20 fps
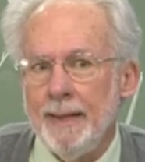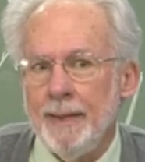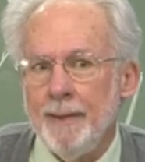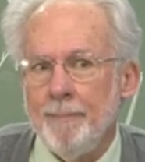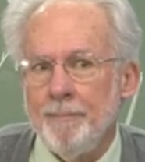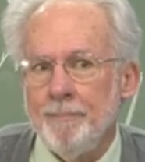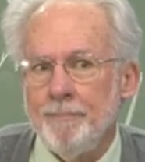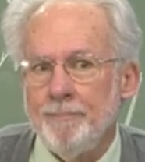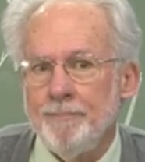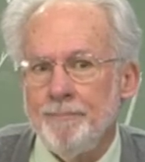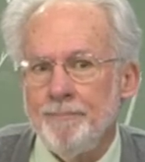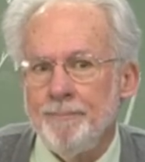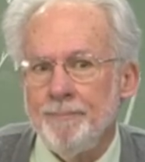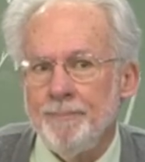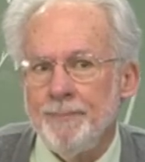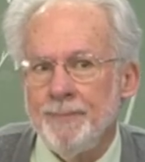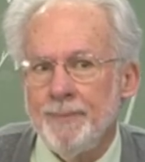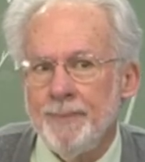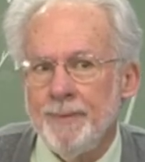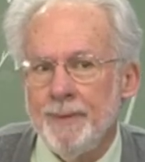um,
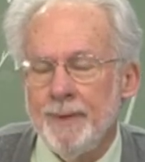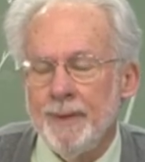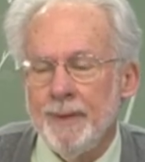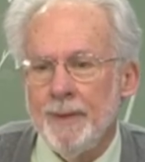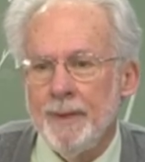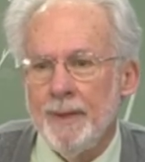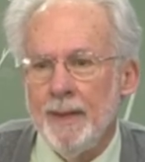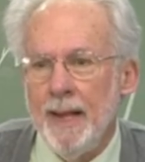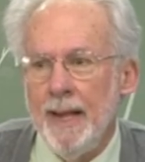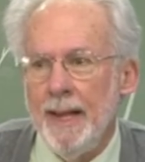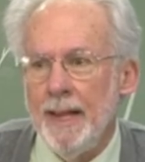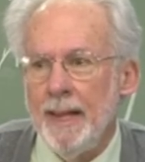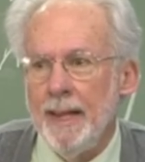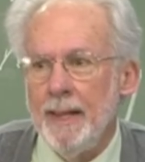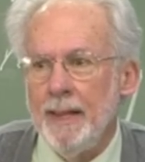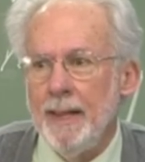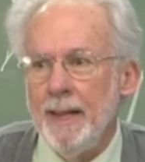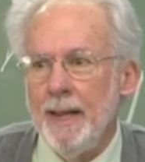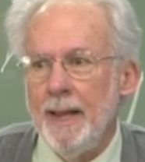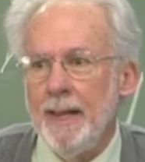
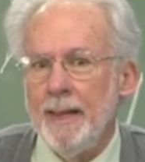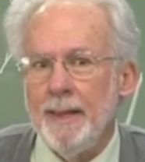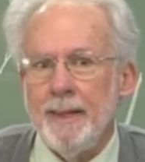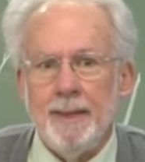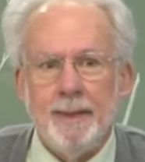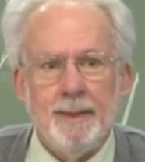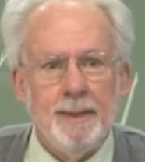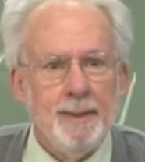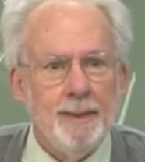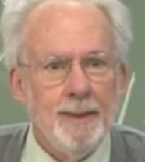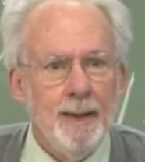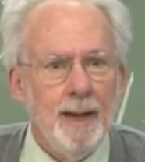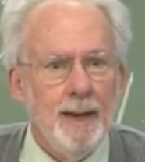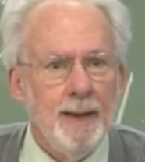I, I,